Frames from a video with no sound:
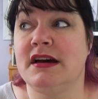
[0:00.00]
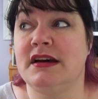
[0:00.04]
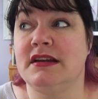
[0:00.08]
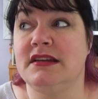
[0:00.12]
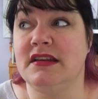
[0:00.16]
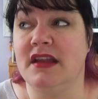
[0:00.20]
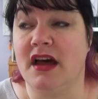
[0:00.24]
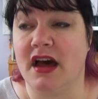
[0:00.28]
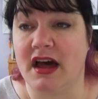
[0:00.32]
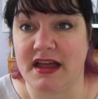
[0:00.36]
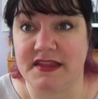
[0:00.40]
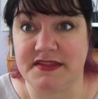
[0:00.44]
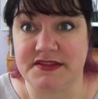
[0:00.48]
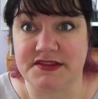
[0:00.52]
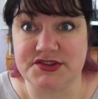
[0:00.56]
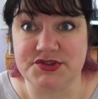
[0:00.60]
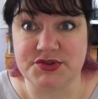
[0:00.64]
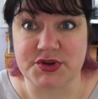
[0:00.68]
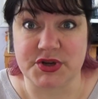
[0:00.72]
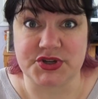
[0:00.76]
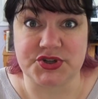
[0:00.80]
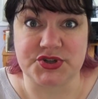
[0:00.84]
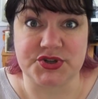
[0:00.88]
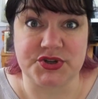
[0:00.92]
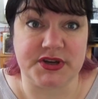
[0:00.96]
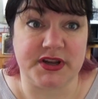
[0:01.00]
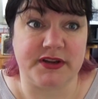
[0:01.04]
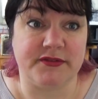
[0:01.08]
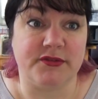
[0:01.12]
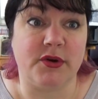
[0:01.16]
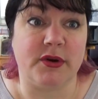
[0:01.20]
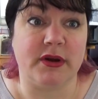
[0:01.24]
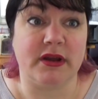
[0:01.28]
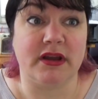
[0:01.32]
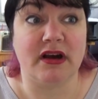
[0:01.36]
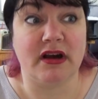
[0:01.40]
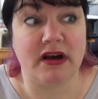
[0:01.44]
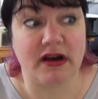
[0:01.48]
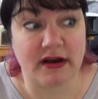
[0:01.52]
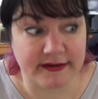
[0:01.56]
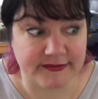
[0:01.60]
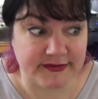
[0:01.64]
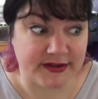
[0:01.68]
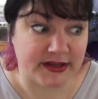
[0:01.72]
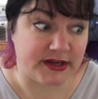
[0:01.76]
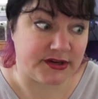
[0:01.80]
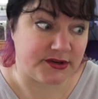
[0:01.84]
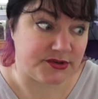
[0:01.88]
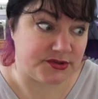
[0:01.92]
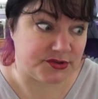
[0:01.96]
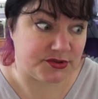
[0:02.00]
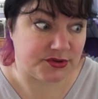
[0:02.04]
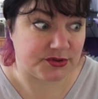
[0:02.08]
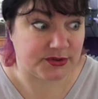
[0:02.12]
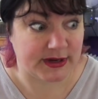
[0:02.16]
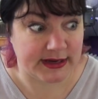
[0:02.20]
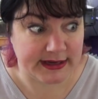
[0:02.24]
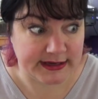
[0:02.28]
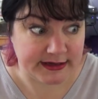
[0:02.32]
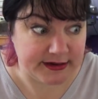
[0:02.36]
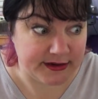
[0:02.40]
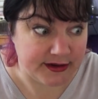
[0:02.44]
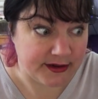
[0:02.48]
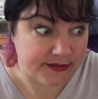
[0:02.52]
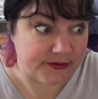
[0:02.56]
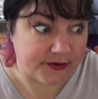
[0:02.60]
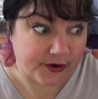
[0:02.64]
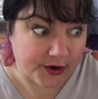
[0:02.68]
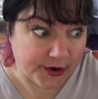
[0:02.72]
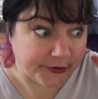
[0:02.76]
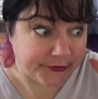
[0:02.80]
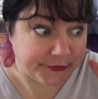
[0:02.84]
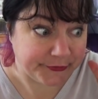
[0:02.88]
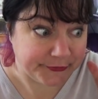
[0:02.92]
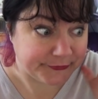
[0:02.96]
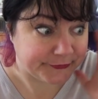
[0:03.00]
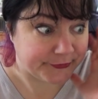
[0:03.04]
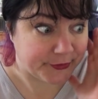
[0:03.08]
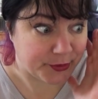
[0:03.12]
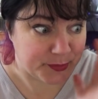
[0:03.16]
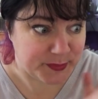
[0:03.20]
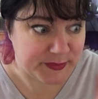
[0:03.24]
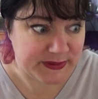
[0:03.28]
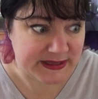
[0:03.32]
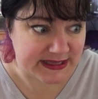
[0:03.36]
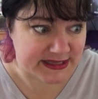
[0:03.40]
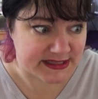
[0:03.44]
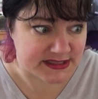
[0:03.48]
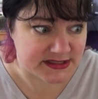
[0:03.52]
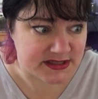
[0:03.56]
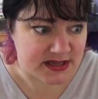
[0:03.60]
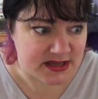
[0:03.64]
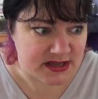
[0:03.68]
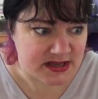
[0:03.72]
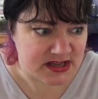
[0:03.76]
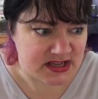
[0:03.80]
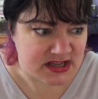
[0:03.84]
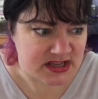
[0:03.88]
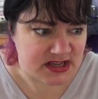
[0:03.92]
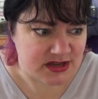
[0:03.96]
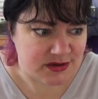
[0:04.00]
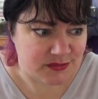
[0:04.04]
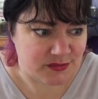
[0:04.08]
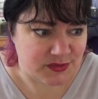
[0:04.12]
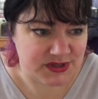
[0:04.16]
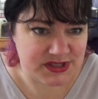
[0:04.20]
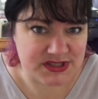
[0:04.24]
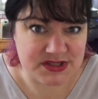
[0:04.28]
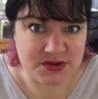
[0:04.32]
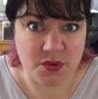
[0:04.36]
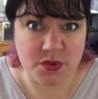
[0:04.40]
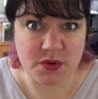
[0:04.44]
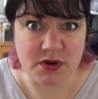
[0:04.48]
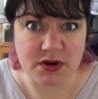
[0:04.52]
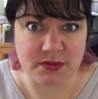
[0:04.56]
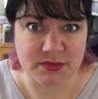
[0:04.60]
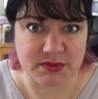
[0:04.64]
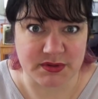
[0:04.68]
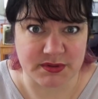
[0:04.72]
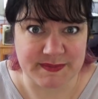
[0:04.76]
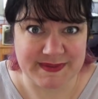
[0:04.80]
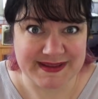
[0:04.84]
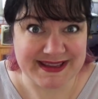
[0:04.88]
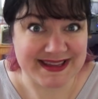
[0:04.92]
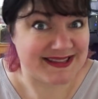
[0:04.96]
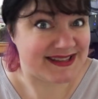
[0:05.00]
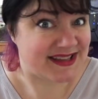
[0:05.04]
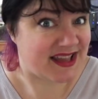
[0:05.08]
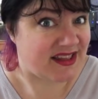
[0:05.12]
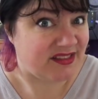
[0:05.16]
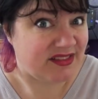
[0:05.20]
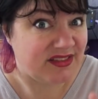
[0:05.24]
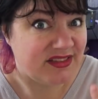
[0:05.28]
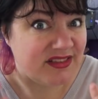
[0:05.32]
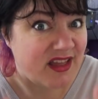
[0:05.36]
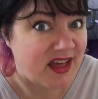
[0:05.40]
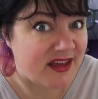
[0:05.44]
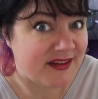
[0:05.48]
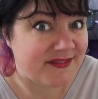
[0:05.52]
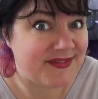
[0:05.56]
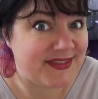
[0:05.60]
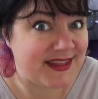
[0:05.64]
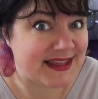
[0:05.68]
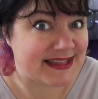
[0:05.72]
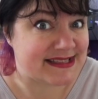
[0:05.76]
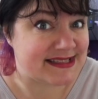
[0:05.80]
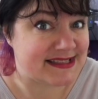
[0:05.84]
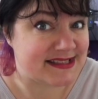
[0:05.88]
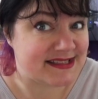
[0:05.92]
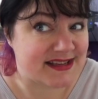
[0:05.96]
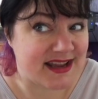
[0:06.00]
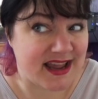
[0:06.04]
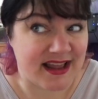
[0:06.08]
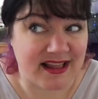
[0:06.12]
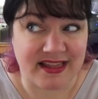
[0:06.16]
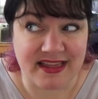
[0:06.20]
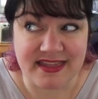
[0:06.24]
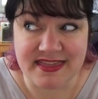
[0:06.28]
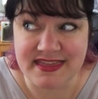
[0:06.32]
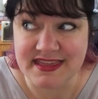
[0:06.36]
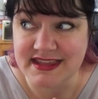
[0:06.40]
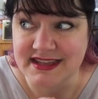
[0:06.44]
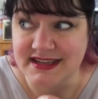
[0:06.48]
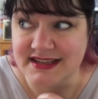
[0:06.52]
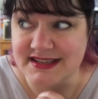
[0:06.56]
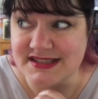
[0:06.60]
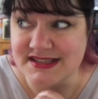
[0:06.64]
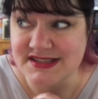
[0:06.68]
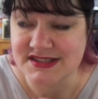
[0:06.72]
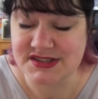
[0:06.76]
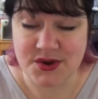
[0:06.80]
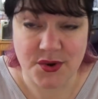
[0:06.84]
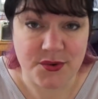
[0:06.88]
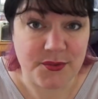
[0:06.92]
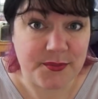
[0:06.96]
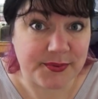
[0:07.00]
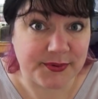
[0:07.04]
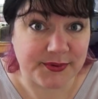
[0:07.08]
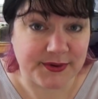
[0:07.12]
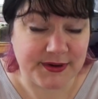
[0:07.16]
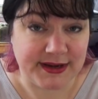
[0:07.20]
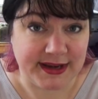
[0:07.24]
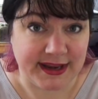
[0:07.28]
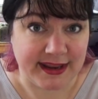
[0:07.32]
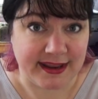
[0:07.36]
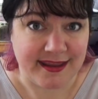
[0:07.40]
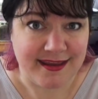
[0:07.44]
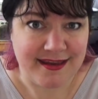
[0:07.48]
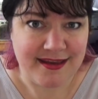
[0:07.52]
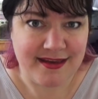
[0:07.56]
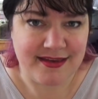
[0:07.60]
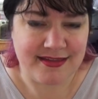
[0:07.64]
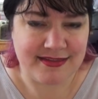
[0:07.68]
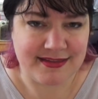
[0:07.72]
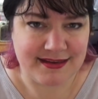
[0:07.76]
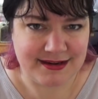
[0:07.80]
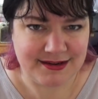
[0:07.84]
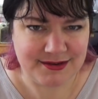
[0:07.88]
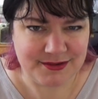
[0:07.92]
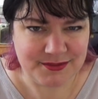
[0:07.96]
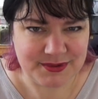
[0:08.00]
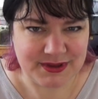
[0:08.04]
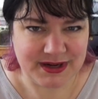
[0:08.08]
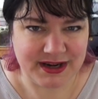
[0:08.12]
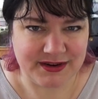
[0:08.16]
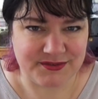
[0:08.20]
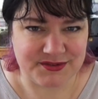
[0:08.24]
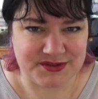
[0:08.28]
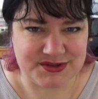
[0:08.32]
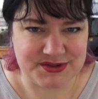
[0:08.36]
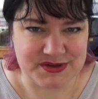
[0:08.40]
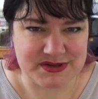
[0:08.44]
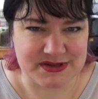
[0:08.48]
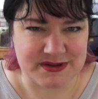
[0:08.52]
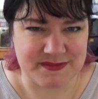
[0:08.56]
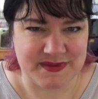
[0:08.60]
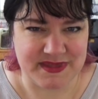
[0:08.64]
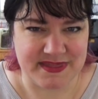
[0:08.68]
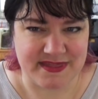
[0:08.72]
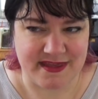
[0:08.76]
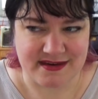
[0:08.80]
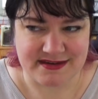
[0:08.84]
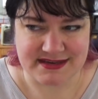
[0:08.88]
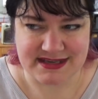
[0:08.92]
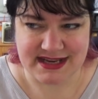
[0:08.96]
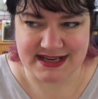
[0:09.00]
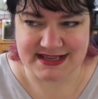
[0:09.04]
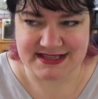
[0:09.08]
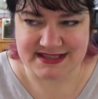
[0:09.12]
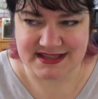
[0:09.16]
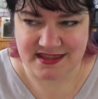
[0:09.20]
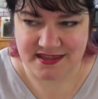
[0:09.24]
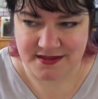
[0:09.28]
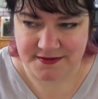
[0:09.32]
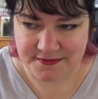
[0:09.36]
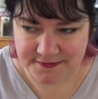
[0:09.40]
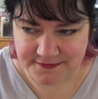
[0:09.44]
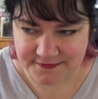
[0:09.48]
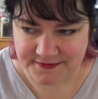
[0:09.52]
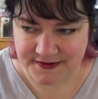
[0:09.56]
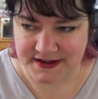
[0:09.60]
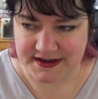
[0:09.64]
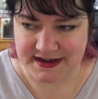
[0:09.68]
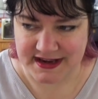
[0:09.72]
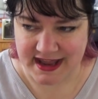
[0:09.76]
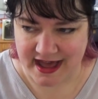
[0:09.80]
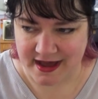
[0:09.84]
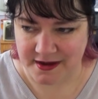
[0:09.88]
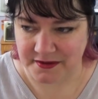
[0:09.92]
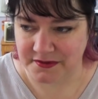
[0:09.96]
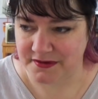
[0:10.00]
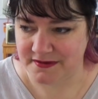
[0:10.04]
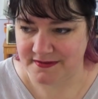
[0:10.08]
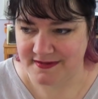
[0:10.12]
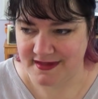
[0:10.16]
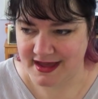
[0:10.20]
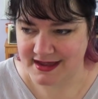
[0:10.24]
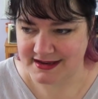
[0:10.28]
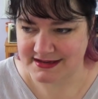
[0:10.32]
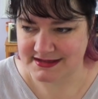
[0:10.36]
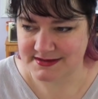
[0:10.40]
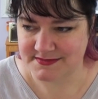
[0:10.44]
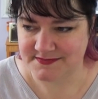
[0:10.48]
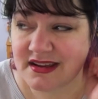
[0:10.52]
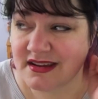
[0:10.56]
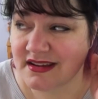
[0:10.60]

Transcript: not the drudgery of going, oh, I've got to create another Art Nouveau piece, which is horrible because I love that style. I think it is so pretty that I don't want to ever do something that takes the fun out of that.